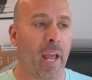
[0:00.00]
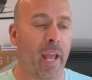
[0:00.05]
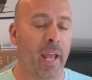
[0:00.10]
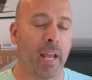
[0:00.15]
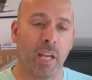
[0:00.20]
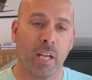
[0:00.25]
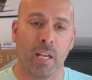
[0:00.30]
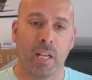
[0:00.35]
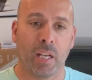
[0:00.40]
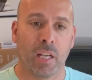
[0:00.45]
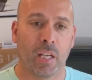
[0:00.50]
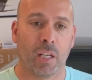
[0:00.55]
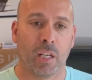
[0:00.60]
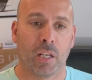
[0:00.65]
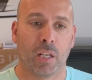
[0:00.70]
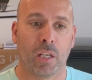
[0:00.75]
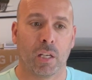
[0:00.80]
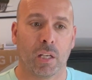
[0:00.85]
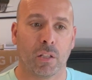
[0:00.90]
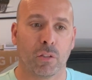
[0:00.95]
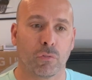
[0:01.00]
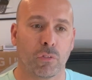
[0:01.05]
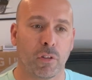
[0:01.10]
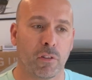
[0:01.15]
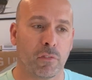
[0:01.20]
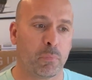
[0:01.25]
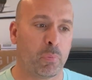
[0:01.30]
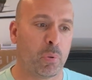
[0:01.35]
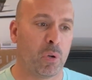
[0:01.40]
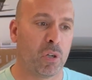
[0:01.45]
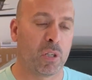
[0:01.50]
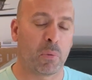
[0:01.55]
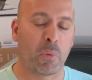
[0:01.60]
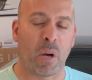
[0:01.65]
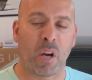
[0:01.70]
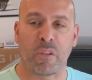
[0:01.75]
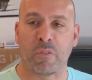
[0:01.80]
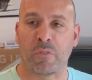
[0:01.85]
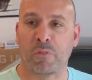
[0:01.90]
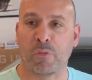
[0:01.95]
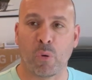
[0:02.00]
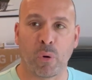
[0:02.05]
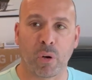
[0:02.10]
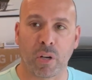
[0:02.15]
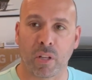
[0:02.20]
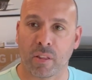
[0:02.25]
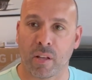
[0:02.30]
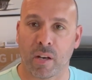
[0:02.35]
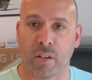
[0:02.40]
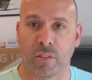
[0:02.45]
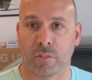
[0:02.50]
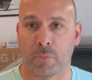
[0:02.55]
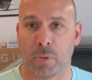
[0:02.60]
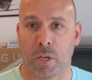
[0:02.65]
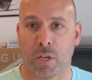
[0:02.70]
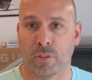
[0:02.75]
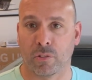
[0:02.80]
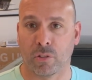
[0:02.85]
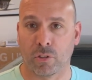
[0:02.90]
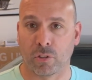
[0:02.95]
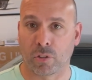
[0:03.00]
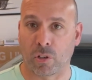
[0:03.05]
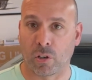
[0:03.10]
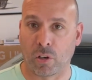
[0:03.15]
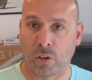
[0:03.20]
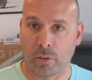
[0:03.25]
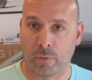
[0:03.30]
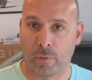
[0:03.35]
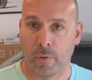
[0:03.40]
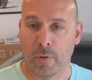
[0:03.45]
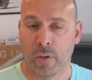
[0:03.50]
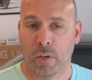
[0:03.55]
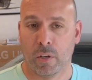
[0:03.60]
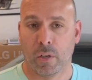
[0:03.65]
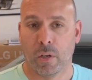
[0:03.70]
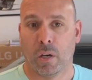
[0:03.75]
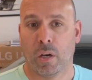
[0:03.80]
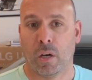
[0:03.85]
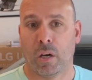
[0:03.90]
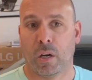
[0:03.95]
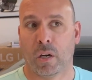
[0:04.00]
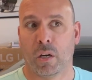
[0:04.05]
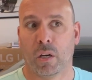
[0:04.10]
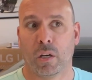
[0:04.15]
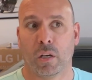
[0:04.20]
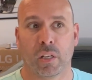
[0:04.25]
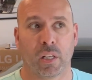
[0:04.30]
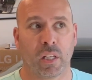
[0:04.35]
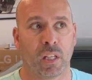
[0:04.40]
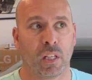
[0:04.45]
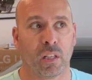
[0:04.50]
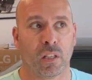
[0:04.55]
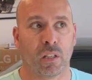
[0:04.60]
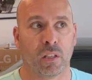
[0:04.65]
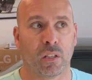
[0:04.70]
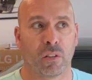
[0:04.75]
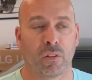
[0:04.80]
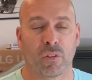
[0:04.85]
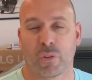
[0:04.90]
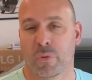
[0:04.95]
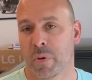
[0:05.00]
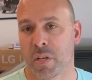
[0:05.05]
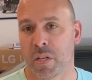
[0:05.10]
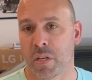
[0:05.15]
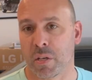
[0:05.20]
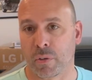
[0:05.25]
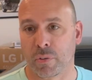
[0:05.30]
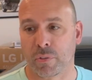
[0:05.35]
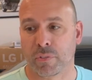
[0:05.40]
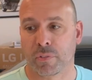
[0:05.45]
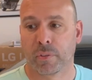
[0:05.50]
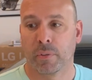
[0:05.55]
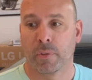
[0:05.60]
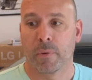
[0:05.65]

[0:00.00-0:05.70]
and we've put about 40,000 miles on the car in 3 years,